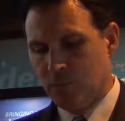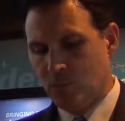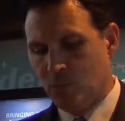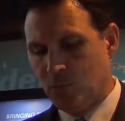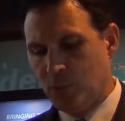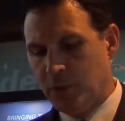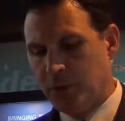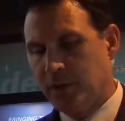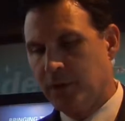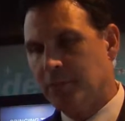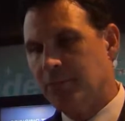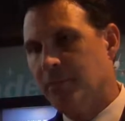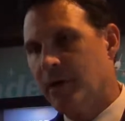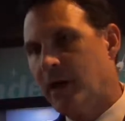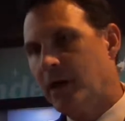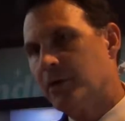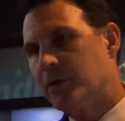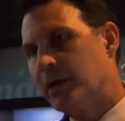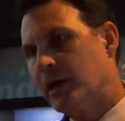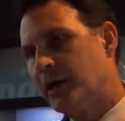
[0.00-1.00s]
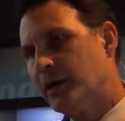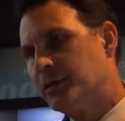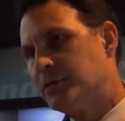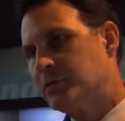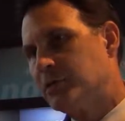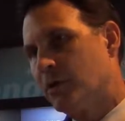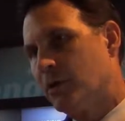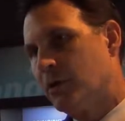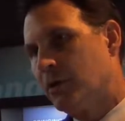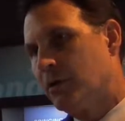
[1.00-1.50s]
really
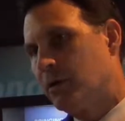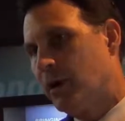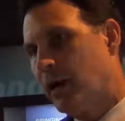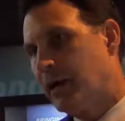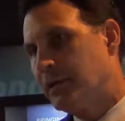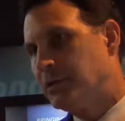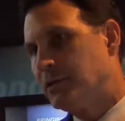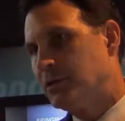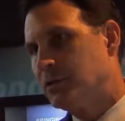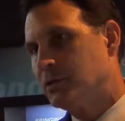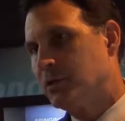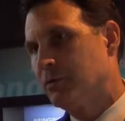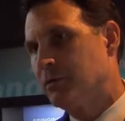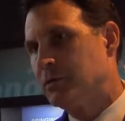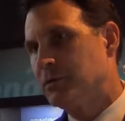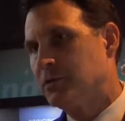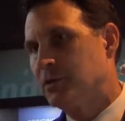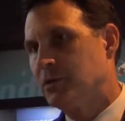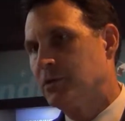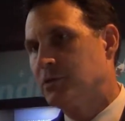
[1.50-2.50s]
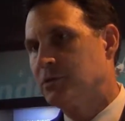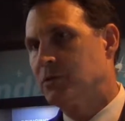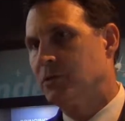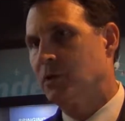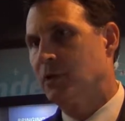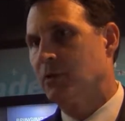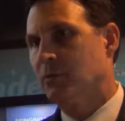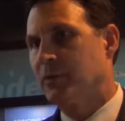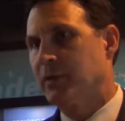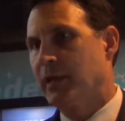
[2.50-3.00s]
modernize our IT services
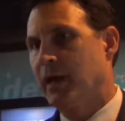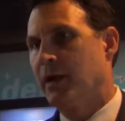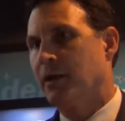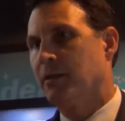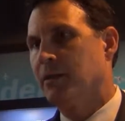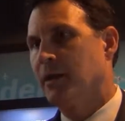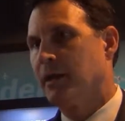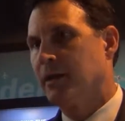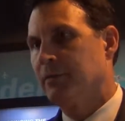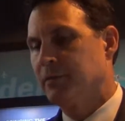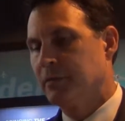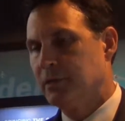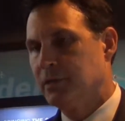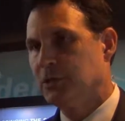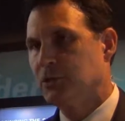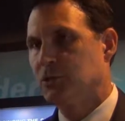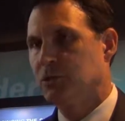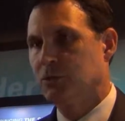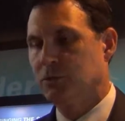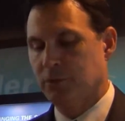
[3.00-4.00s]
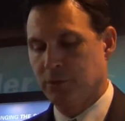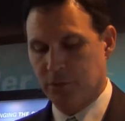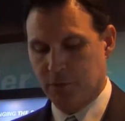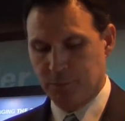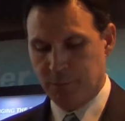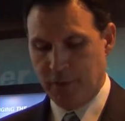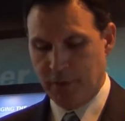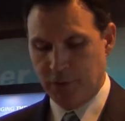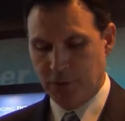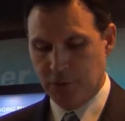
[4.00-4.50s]
without a lot of additional
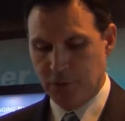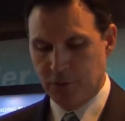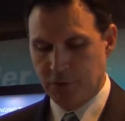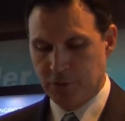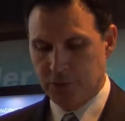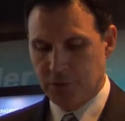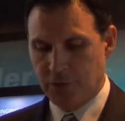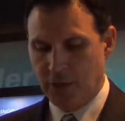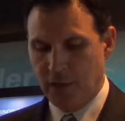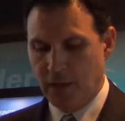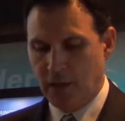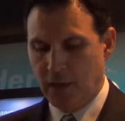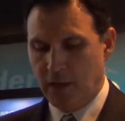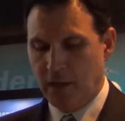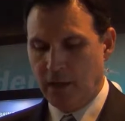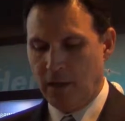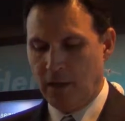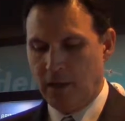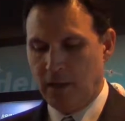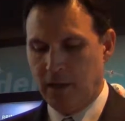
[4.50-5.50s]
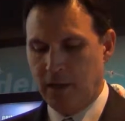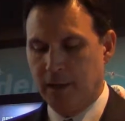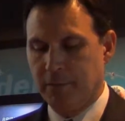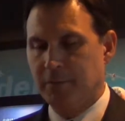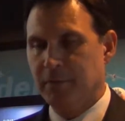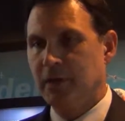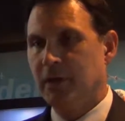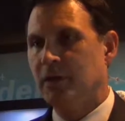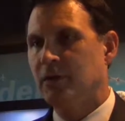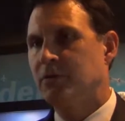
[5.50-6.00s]
expenditures,
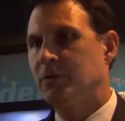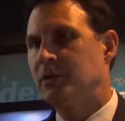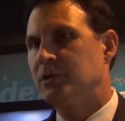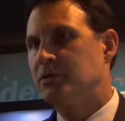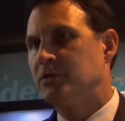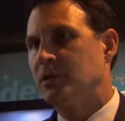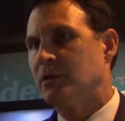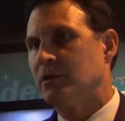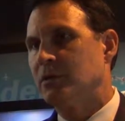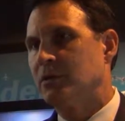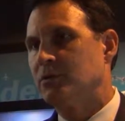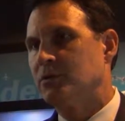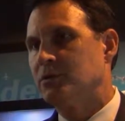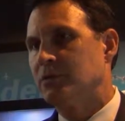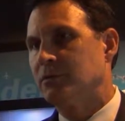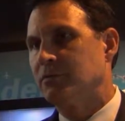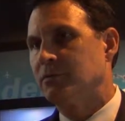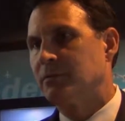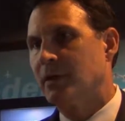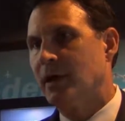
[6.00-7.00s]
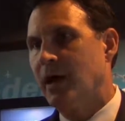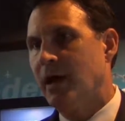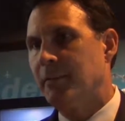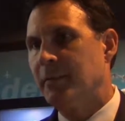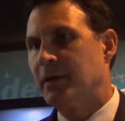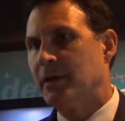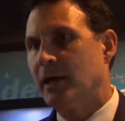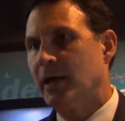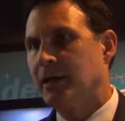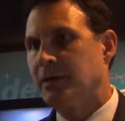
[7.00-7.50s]
increase the use of
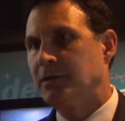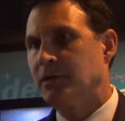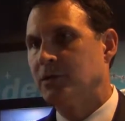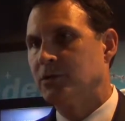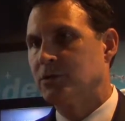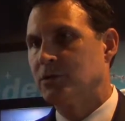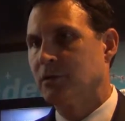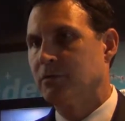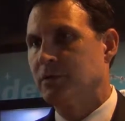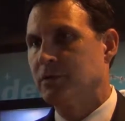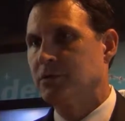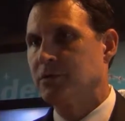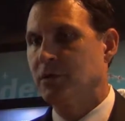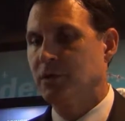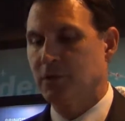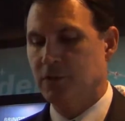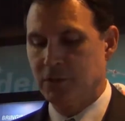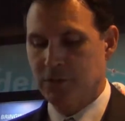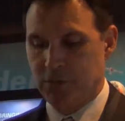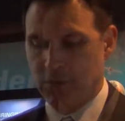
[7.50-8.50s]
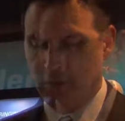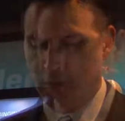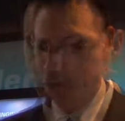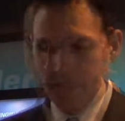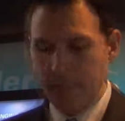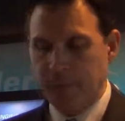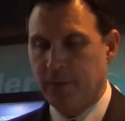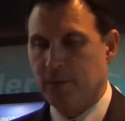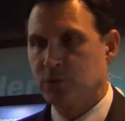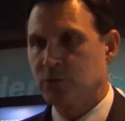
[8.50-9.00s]
common IT services.
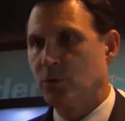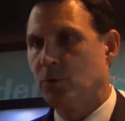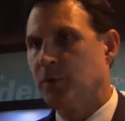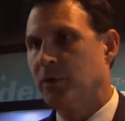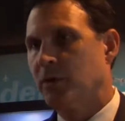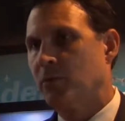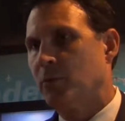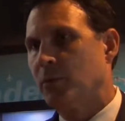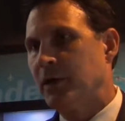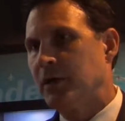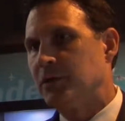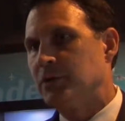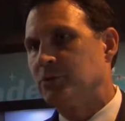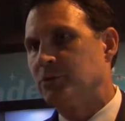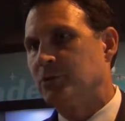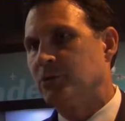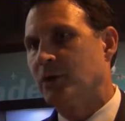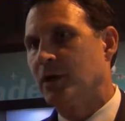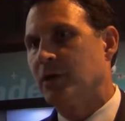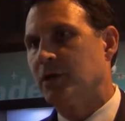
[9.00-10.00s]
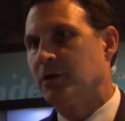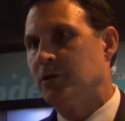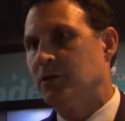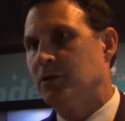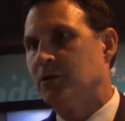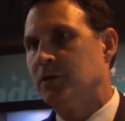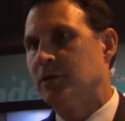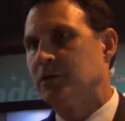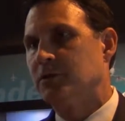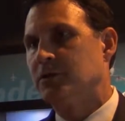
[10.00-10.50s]
So one of the ways we're trying to
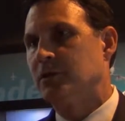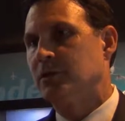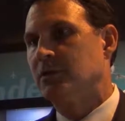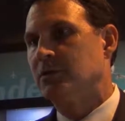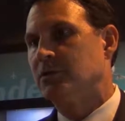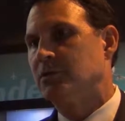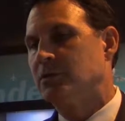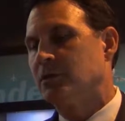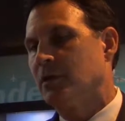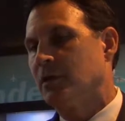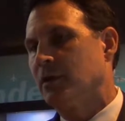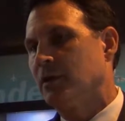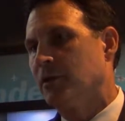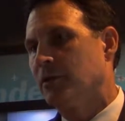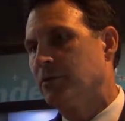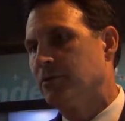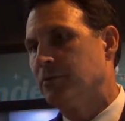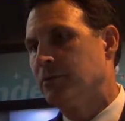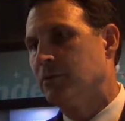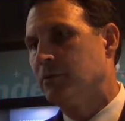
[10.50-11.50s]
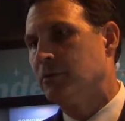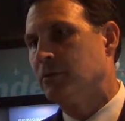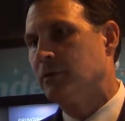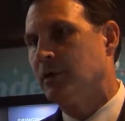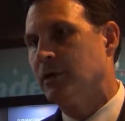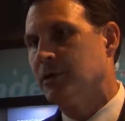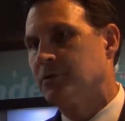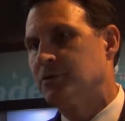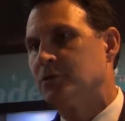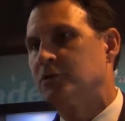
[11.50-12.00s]
do this is
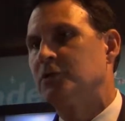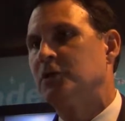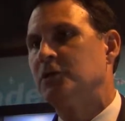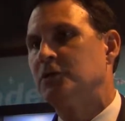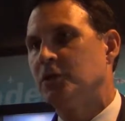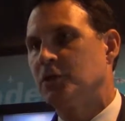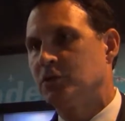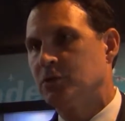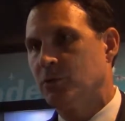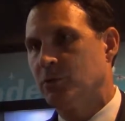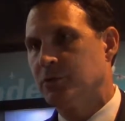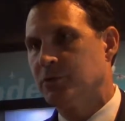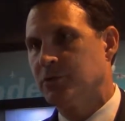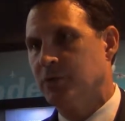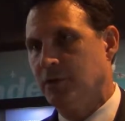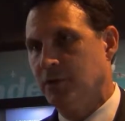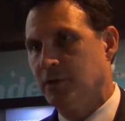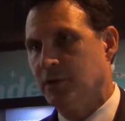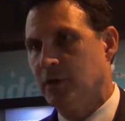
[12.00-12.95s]
through strategic sourcing.